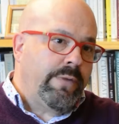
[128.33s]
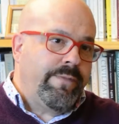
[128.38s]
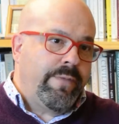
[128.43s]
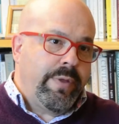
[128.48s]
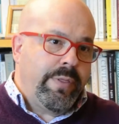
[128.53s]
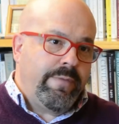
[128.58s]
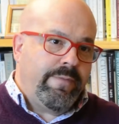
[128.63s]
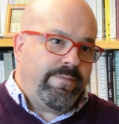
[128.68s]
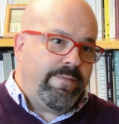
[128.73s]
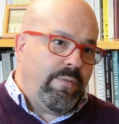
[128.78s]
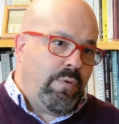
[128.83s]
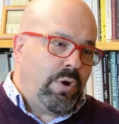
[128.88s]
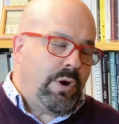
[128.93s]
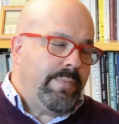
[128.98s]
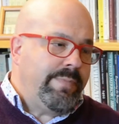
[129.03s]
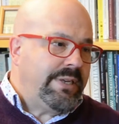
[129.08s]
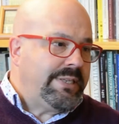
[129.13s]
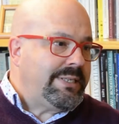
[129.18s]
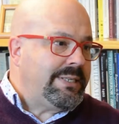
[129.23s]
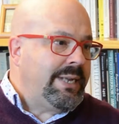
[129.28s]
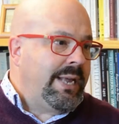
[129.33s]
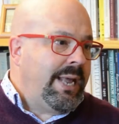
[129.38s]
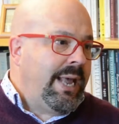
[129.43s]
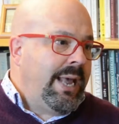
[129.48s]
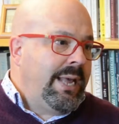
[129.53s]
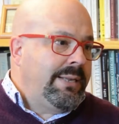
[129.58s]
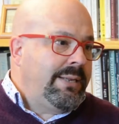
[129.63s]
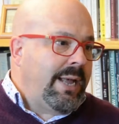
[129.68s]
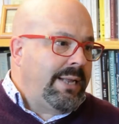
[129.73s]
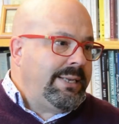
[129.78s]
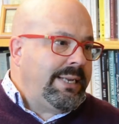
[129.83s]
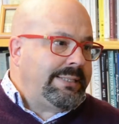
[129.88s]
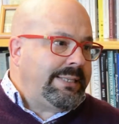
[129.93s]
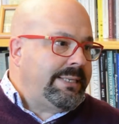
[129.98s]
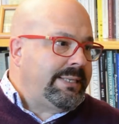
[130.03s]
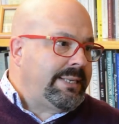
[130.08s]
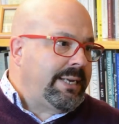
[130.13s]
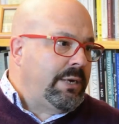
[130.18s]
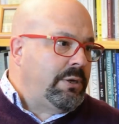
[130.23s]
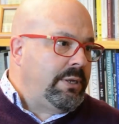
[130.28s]
for the forum, it's not
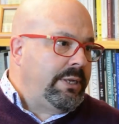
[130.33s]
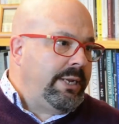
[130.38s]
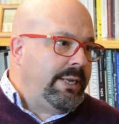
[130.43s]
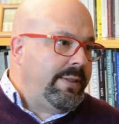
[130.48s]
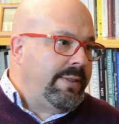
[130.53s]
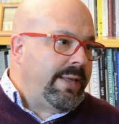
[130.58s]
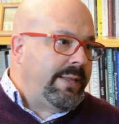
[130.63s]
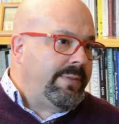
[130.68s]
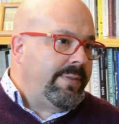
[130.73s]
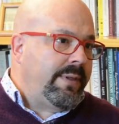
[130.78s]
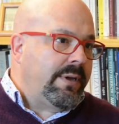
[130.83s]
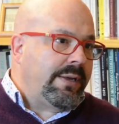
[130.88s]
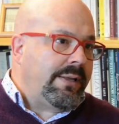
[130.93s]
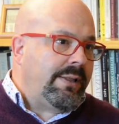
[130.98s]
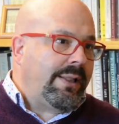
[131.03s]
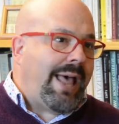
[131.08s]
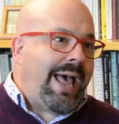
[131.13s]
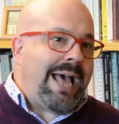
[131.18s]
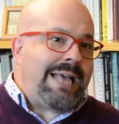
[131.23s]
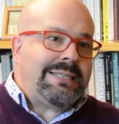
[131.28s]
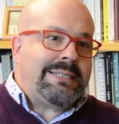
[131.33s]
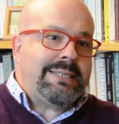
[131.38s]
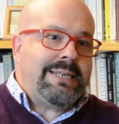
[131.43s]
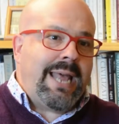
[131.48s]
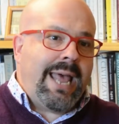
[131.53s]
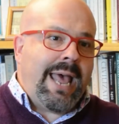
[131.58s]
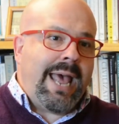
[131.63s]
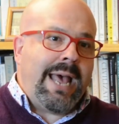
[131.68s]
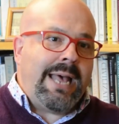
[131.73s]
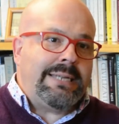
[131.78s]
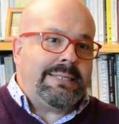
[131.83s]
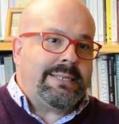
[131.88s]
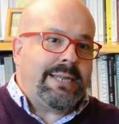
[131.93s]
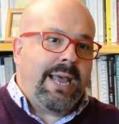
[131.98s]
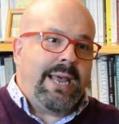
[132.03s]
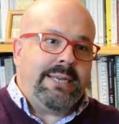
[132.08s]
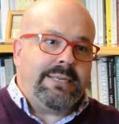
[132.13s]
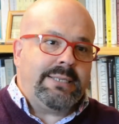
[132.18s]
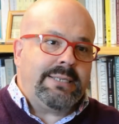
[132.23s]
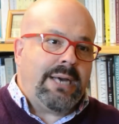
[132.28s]
necessarily that the class has
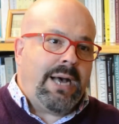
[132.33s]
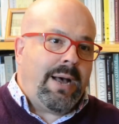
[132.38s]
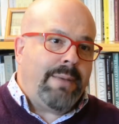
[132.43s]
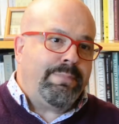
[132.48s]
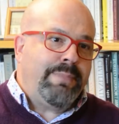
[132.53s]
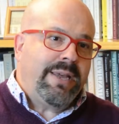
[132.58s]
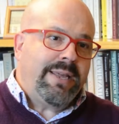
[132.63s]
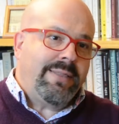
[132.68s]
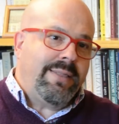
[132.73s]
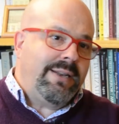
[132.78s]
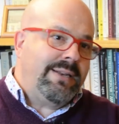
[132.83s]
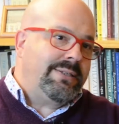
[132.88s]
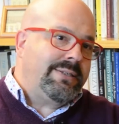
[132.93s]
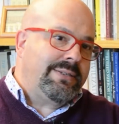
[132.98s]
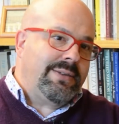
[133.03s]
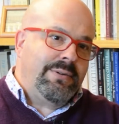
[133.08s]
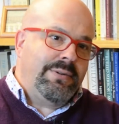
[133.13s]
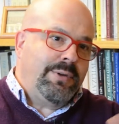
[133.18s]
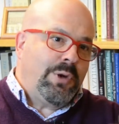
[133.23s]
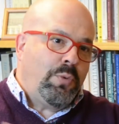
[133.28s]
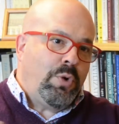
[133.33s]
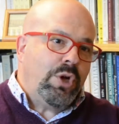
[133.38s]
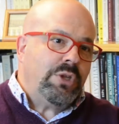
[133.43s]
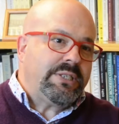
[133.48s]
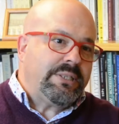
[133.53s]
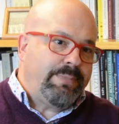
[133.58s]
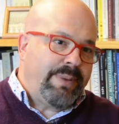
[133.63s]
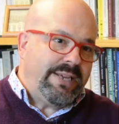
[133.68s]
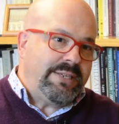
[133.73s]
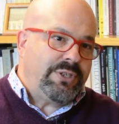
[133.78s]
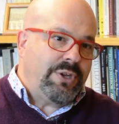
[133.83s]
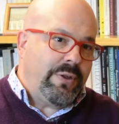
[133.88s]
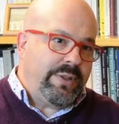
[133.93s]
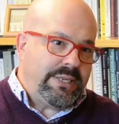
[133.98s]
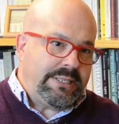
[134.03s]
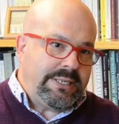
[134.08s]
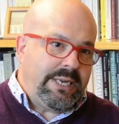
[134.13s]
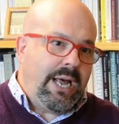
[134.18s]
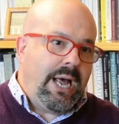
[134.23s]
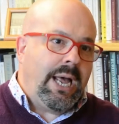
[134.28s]
a topic that is all space all
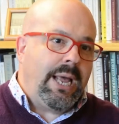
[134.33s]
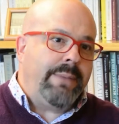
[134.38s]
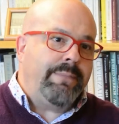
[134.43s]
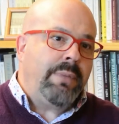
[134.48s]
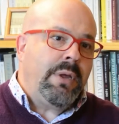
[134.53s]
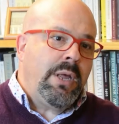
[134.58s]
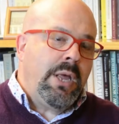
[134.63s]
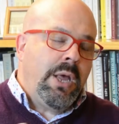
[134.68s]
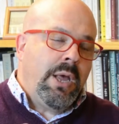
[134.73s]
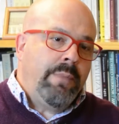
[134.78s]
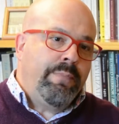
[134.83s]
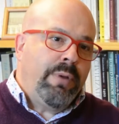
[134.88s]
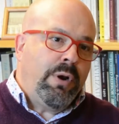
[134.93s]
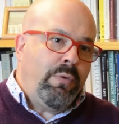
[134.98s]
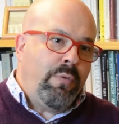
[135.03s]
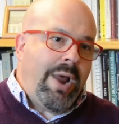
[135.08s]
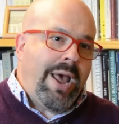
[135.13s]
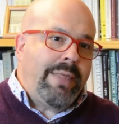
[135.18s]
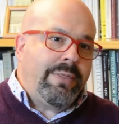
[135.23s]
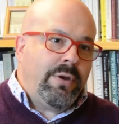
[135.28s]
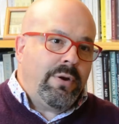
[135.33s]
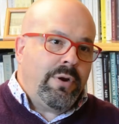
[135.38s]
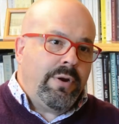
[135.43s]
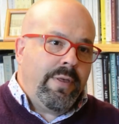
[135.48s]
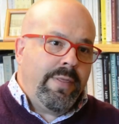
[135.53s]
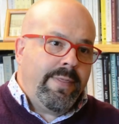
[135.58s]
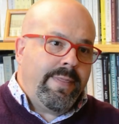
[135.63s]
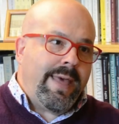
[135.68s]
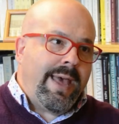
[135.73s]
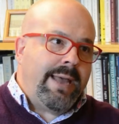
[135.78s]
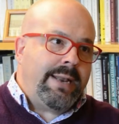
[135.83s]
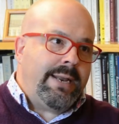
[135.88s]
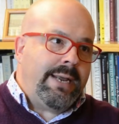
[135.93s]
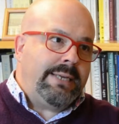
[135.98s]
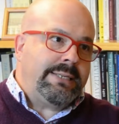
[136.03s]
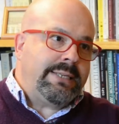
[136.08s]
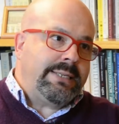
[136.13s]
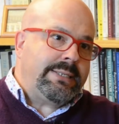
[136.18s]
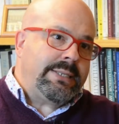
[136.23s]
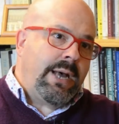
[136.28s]
the time, but rather that
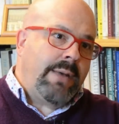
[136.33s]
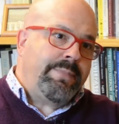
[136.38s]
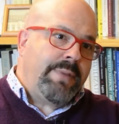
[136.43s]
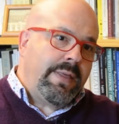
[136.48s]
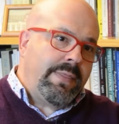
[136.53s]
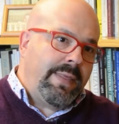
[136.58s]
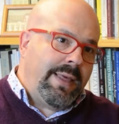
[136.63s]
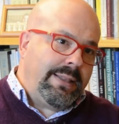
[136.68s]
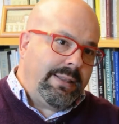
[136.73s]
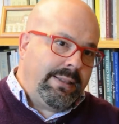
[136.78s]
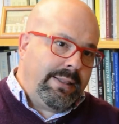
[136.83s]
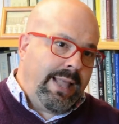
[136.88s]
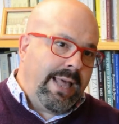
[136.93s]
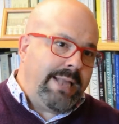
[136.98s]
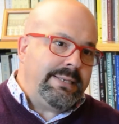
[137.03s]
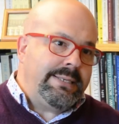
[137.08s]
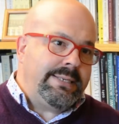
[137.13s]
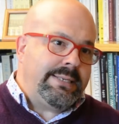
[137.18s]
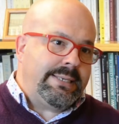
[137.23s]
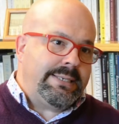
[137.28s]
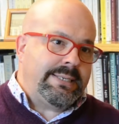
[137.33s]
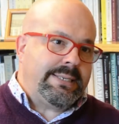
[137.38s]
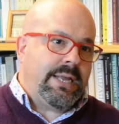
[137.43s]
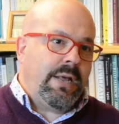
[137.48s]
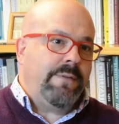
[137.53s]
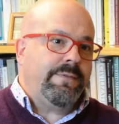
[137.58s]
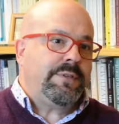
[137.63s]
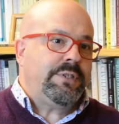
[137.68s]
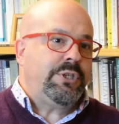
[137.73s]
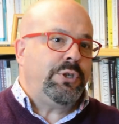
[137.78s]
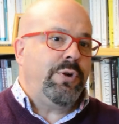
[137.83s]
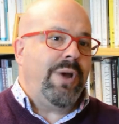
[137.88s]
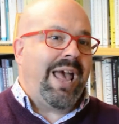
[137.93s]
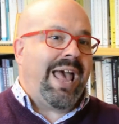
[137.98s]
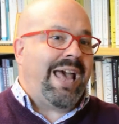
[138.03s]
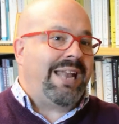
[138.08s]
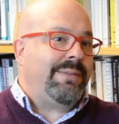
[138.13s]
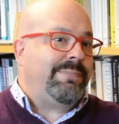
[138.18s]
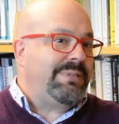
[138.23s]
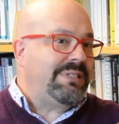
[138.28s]
it's a topic that lends itself to
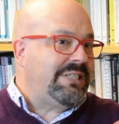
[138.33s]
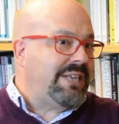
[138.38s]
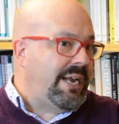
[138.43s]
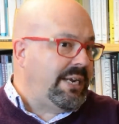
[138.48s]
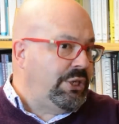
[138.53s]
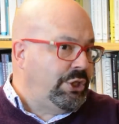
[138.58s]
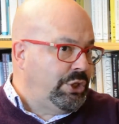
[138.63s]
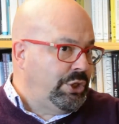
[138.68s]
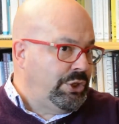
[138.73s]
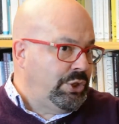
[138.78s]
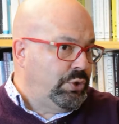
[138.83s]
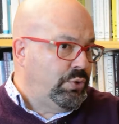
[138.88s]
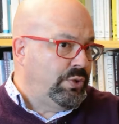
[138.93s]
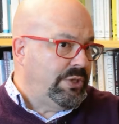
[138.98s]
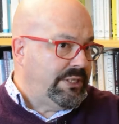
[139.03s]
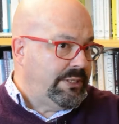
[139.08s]
adaptation to a